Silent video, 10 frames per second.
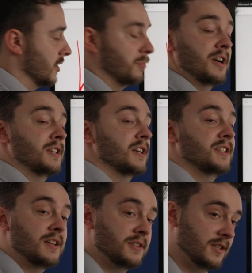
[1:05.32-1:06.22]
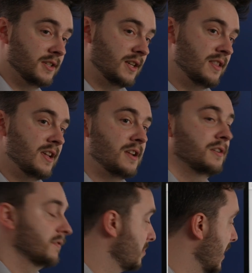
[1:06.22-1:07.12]
the pressure sensors in the
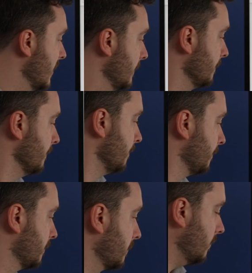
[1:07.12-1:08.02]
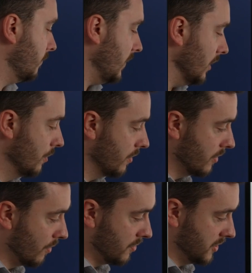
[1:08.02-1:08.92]
end of the pen. You
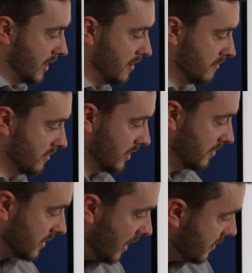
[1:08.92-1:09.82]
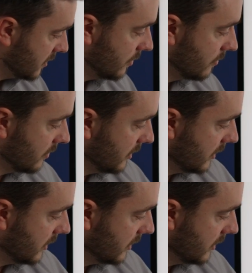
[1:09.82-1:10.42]
can also use other tools